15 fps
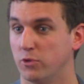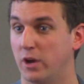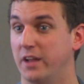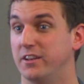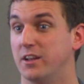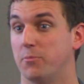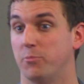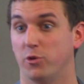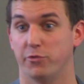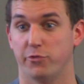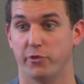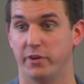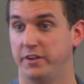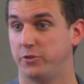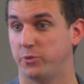right? Number
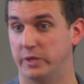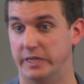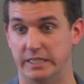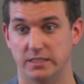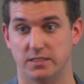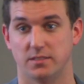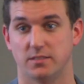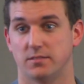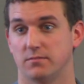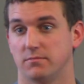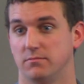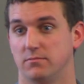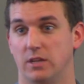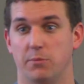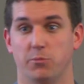of retweets,
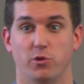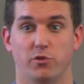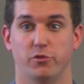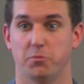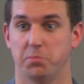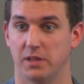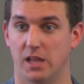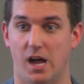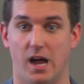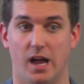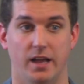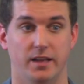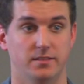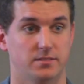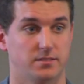number of
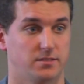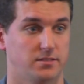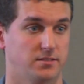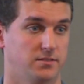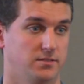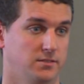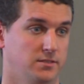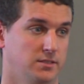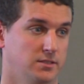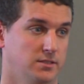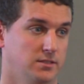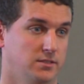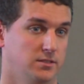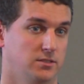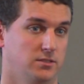replies,
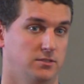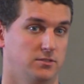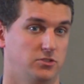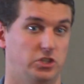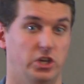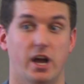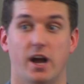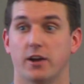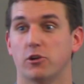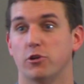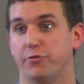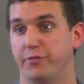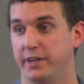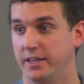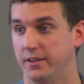
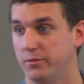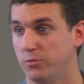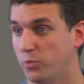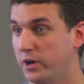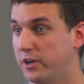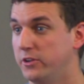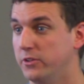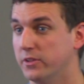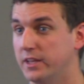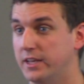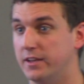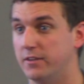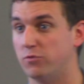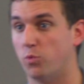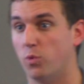geography, where you
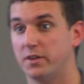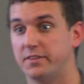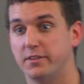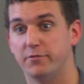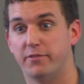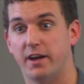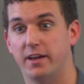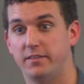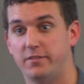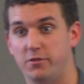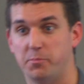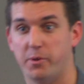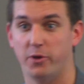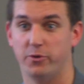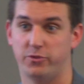live, what
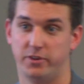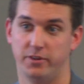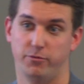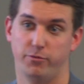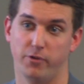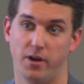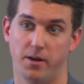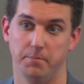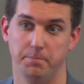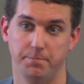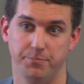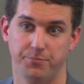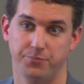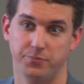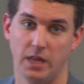device you posted from,
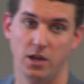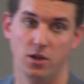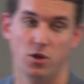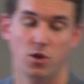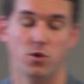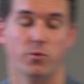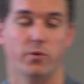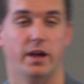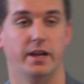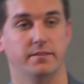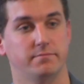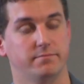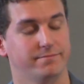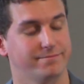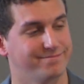
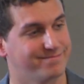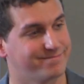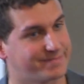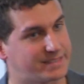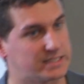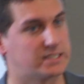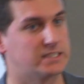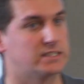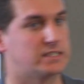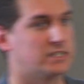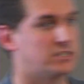right? This